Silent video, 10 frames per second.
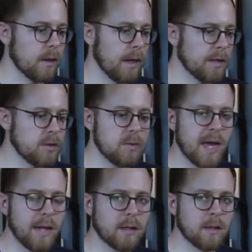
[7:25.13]
and do
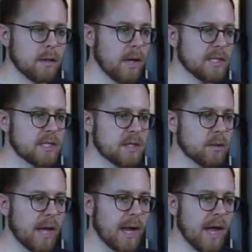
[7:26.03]
that and still
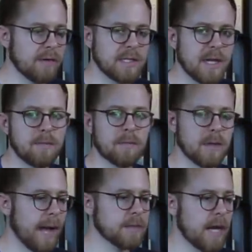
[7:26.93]
not have a dead
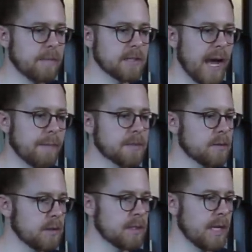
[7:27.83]
laptop is
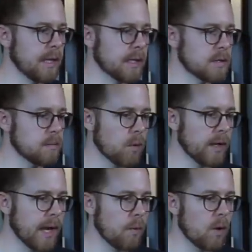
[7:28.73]
absolutely insane. Like this
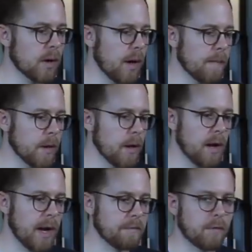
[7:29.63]
morning I woke up
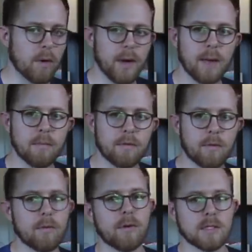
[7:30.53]
at 4 a.m.
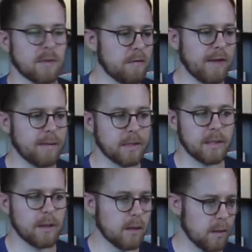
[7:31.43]
before the rest of my
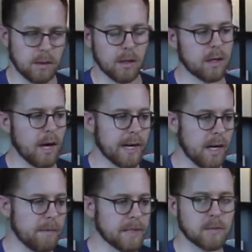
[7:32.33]
family got
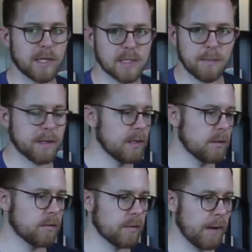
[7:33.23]
up. That's what I typically
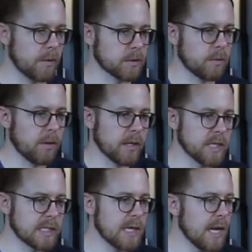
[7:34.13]
do for my personal
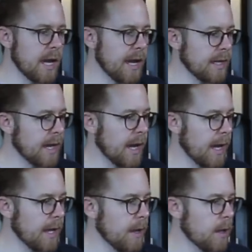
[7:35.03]
project. And
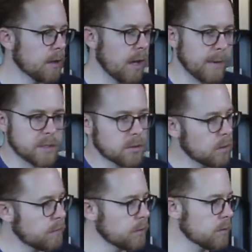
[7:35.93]
I got my
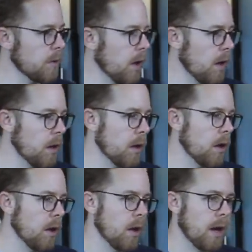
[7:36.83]
servers
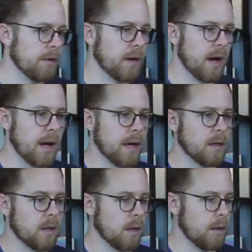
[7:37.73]
running. I got
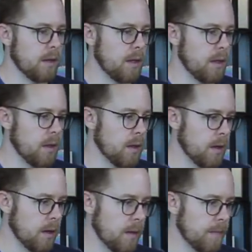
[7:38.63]
the
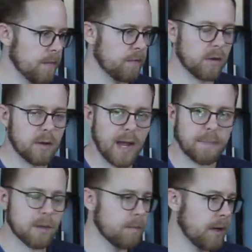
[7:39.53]
Flutter
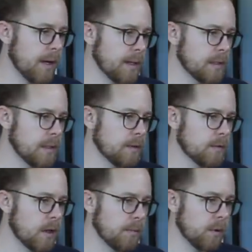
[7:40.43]
app
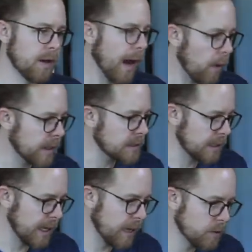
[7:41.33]
compiling on both iOS
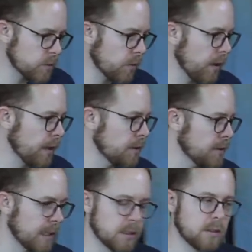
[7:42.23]
and Android,
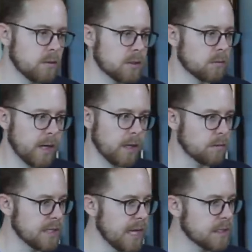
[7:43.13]
just like do some
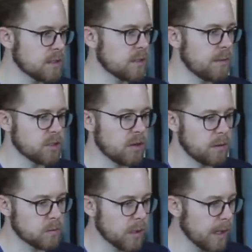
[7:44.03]
random tests just to make sure
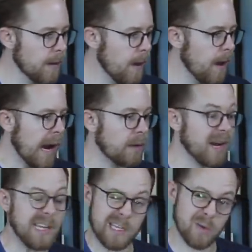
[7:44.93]
everything's working. I
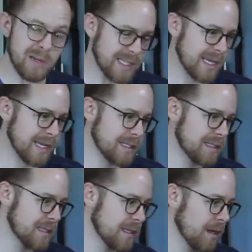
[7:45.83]
ran unit
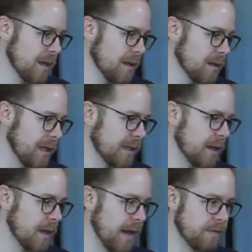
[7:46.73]
tests. Like
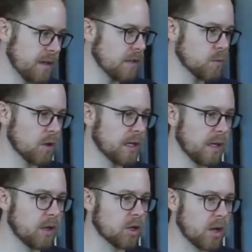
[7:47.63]
everything's
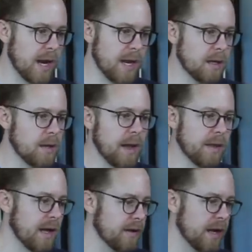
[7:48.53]
working great now
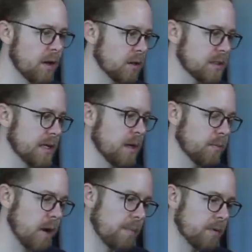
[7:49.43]
that I got it all set up
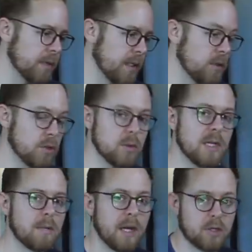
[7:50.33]
properly. You do
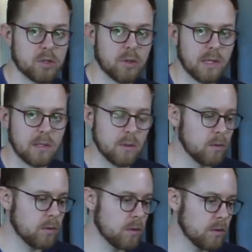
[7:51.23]
need to make sure that you
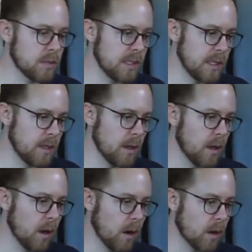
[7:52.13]
use the
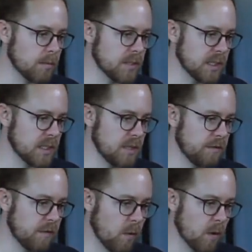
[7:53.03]

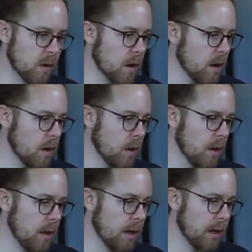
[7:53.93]
ARM64
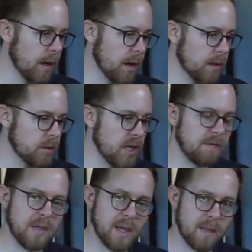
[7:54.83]

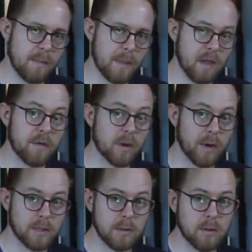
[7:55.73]
JVM if you're
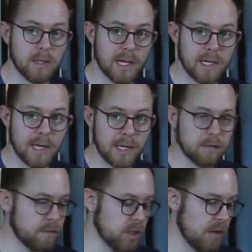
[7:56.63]
going to be doing any kind
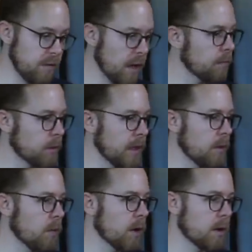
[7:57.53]
of JVM
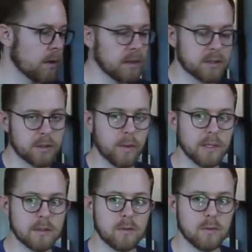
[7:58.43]
related work, else you're
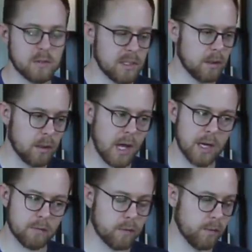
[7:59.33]
going to see a lot
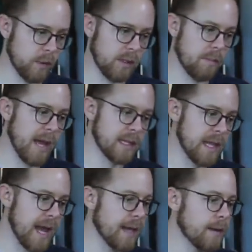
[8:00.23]
of really bad
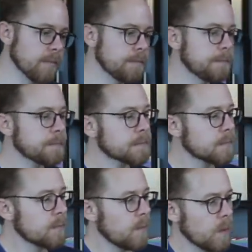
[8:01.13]
lag.
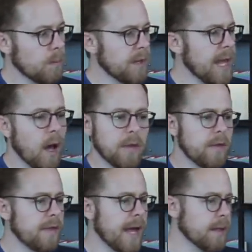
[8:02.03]
But yeah, other
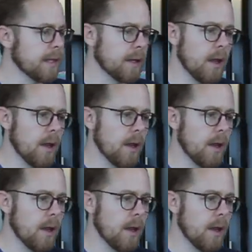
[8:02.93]
than that, like